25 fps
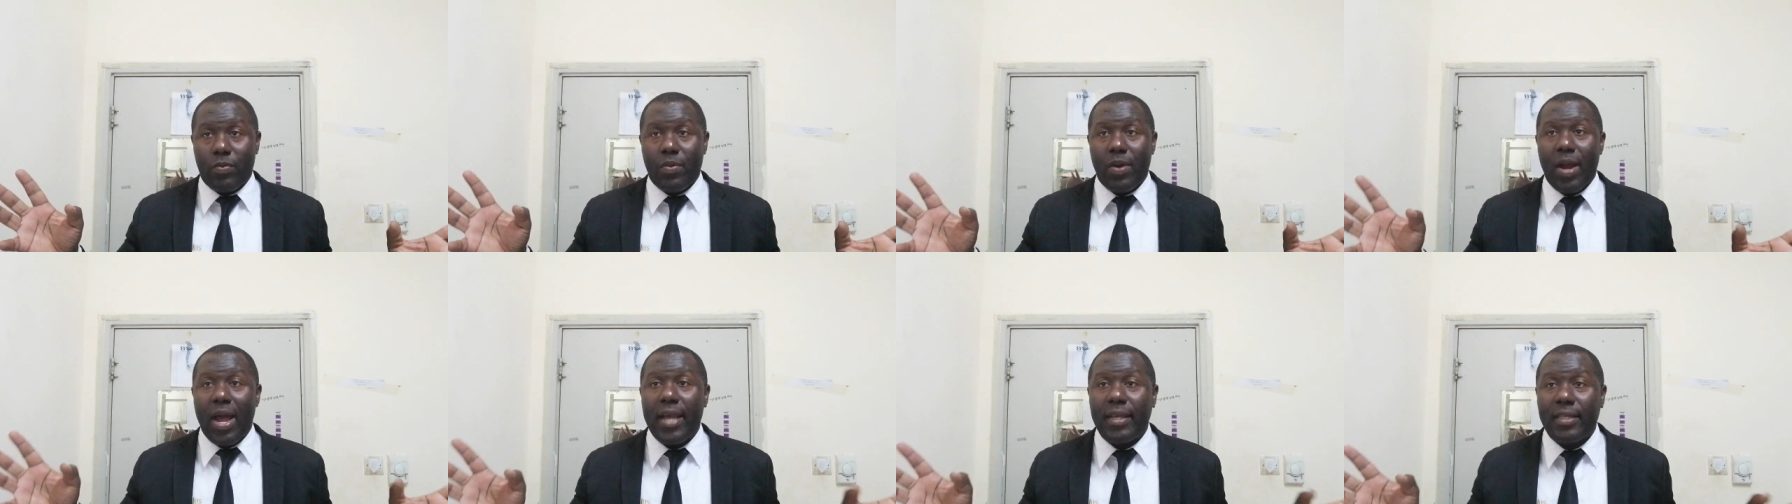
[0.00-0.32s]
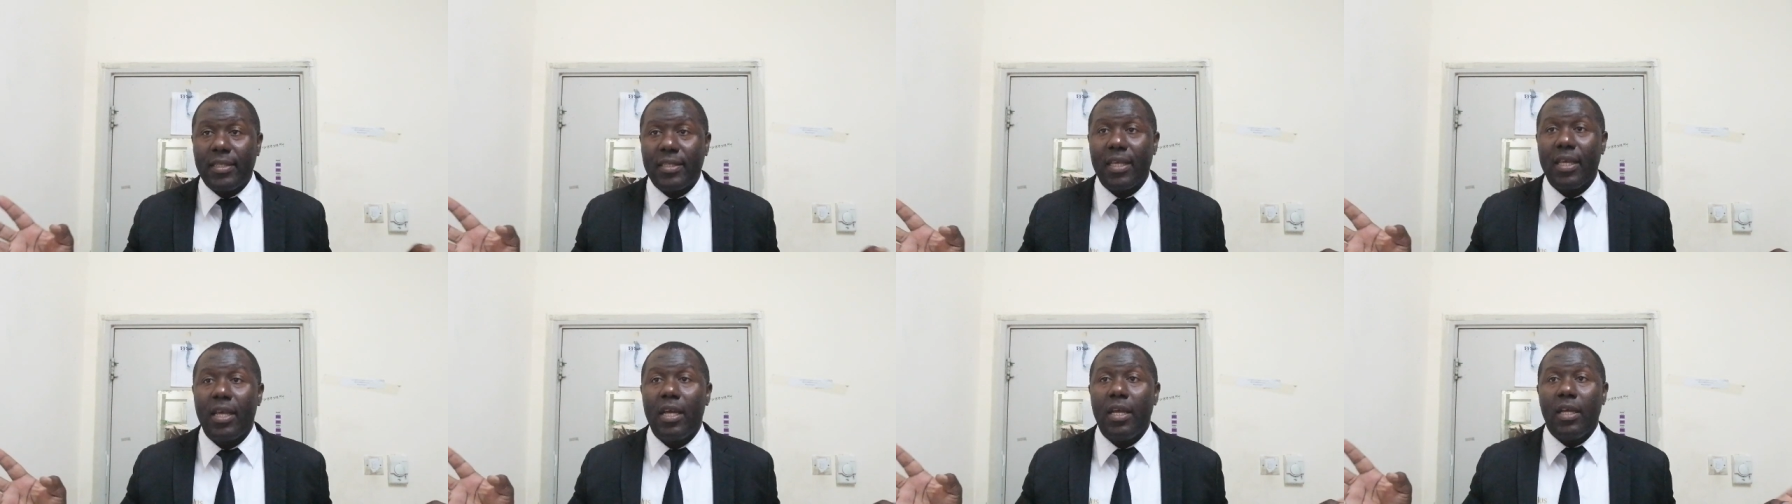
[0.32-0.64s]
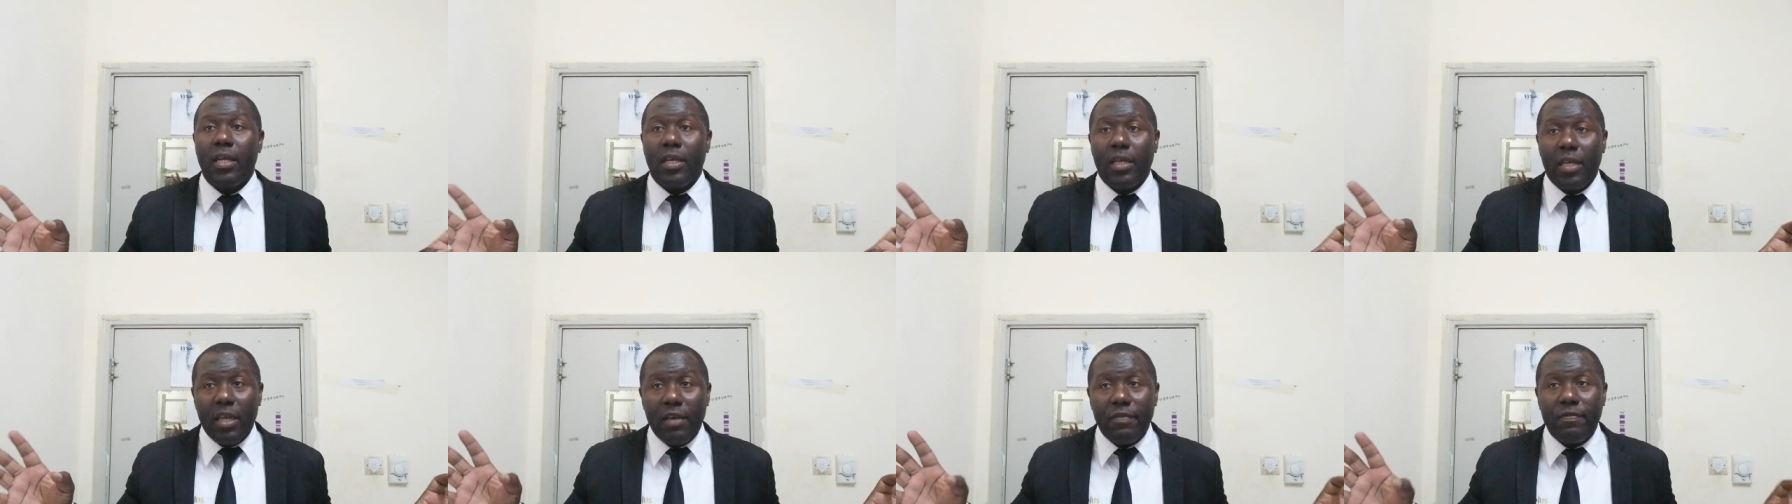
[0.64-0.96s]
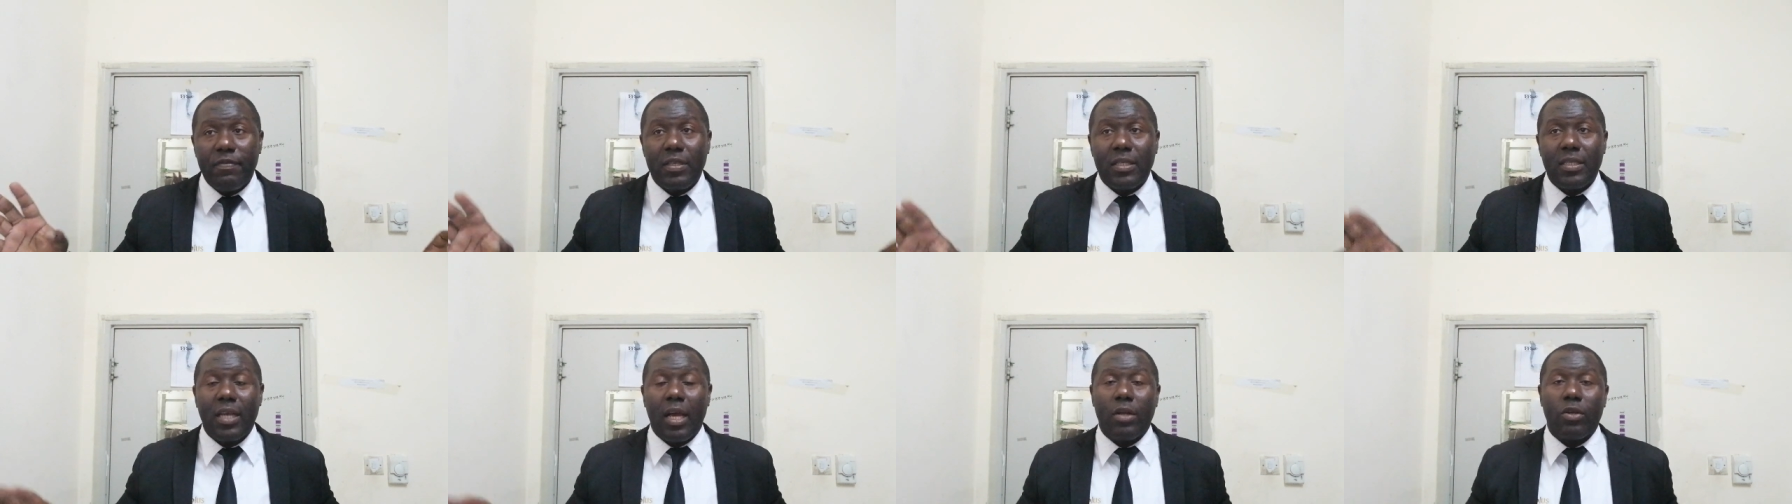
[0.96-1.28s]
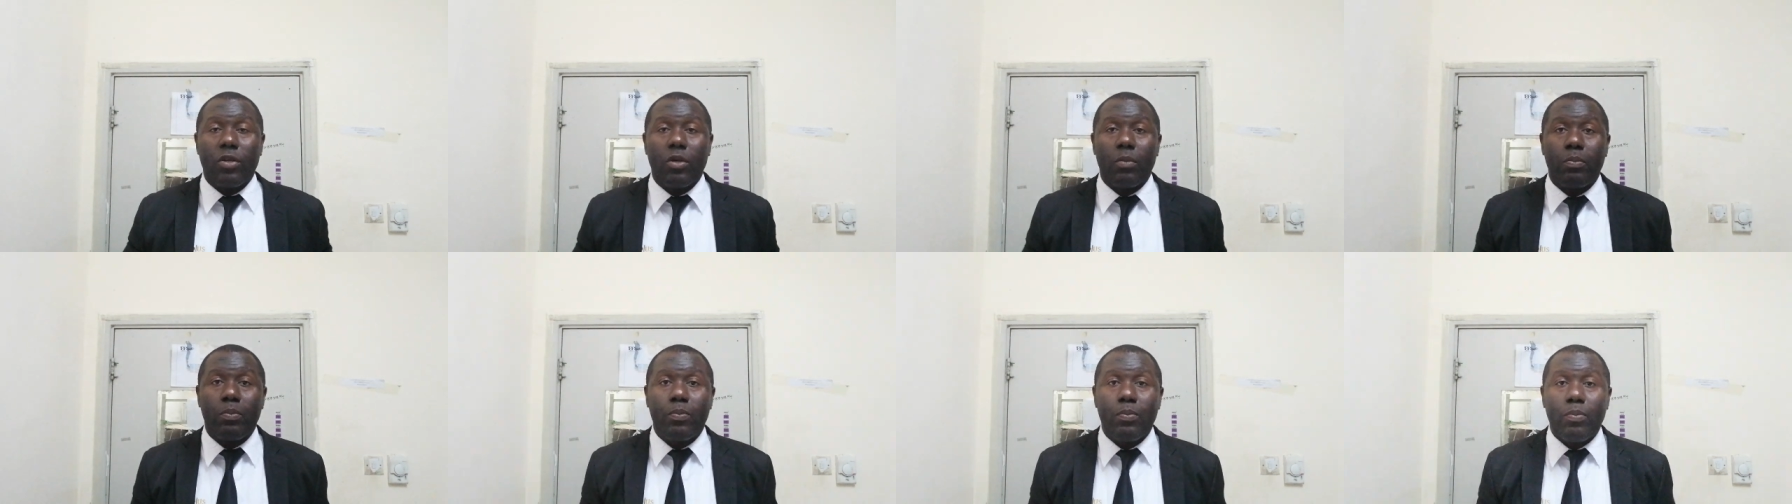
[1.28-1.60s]
right? If it
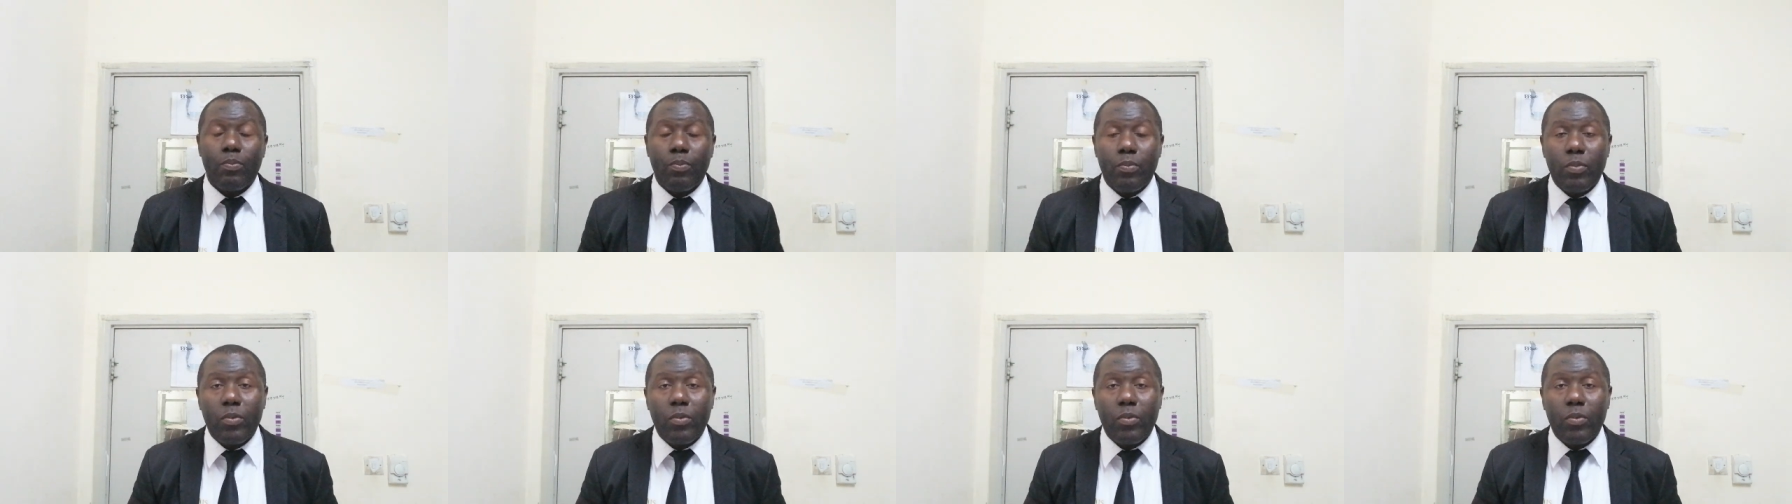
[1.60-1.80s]
cannot,